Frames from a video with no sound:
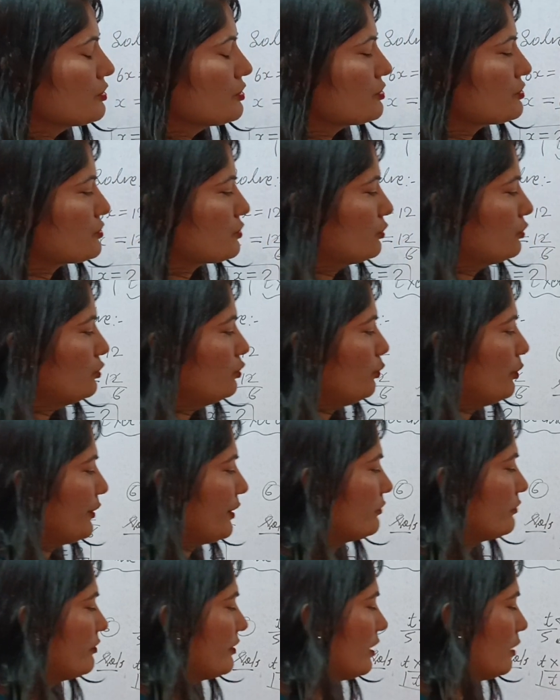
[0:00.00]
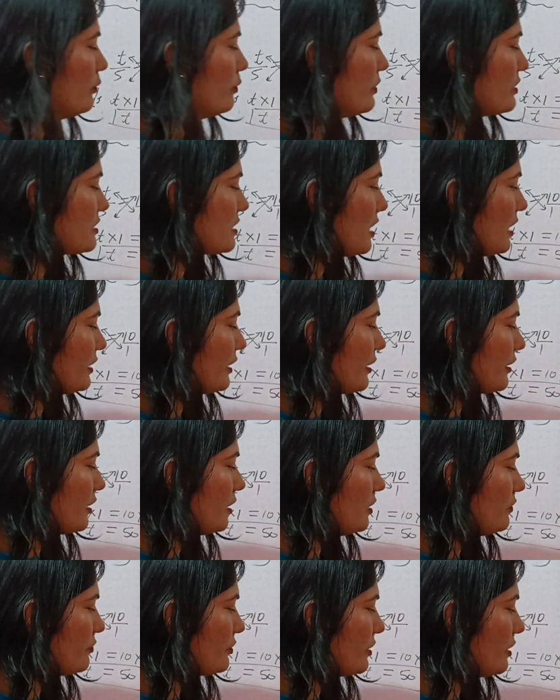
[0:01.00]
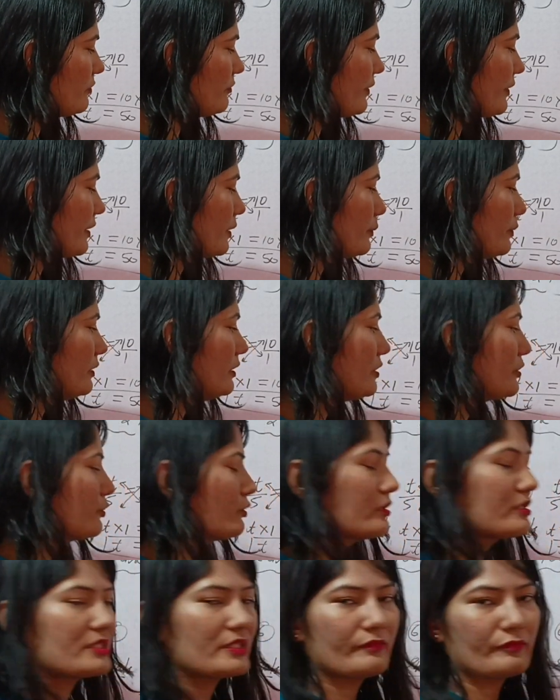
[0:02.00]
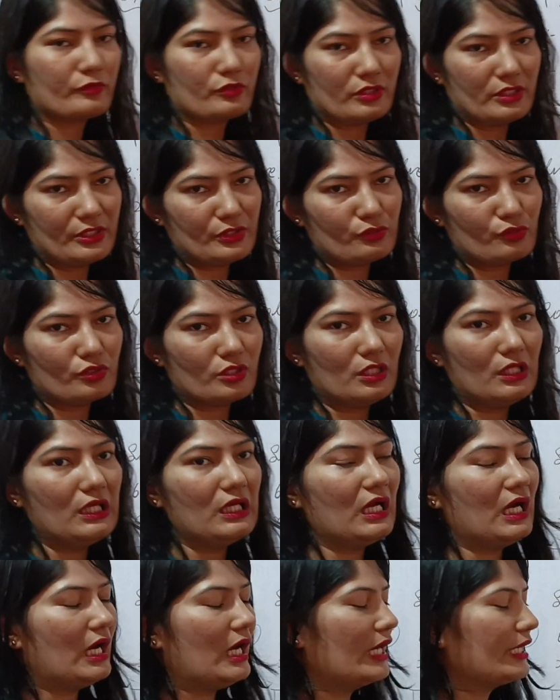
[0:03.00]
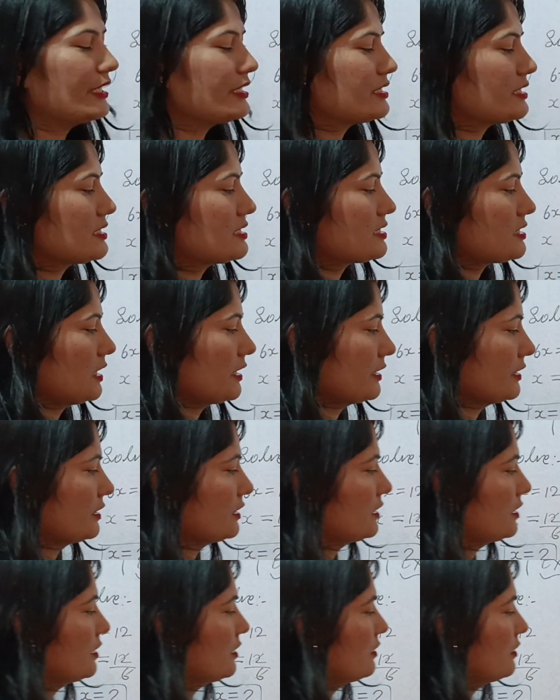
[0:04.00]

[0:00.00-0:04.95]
So whatever numbers are there with the variable, you will shift it to the RHS side.